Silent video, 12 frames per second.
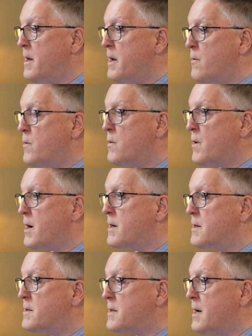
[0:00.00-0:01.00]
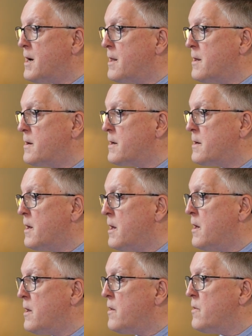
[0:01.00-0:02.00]
and we're reconciling
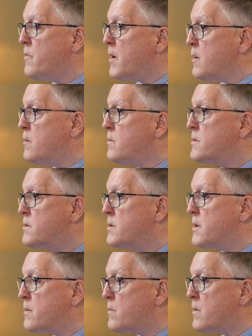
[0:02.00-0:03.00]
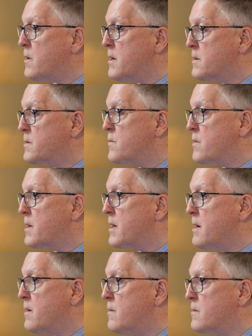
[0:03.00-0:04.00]
those general ledger
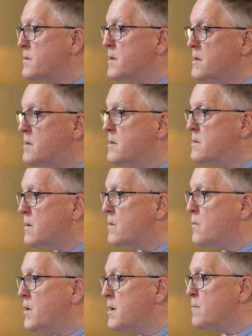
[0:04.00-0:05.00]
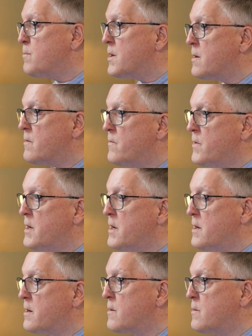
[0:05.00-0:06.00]
accounts, such as equipment,
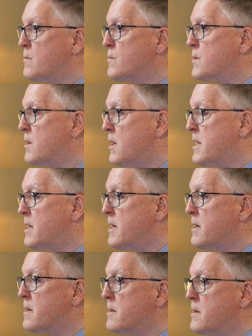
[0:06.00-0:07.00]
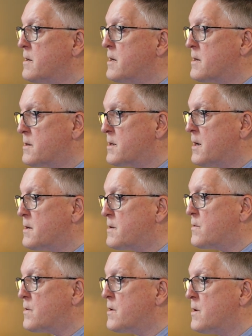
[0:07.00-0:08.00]
vehicles, land,
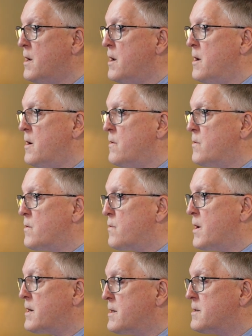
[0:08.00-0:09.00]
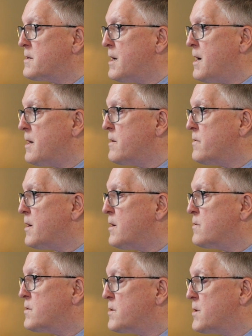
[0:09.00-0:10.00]
etc., we're reconciling
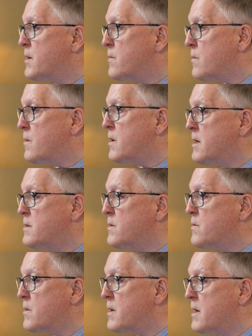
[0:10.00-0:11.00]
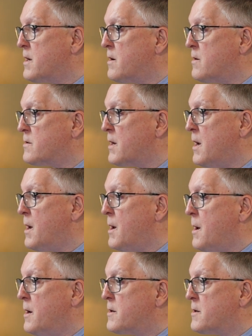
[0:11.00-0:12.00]
those general ledger accounts
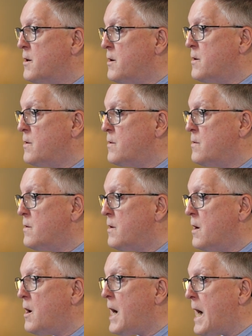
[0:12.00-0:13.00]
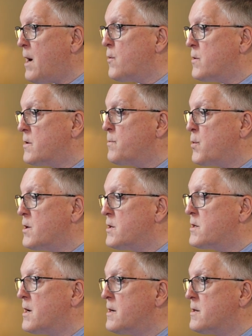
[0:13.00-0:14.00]
to our
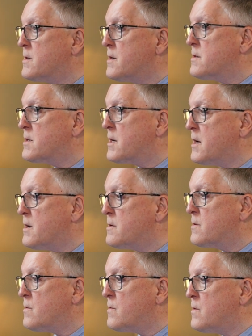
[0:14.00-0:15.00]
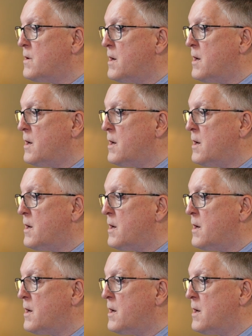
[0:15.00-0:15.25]
depreciation schedule.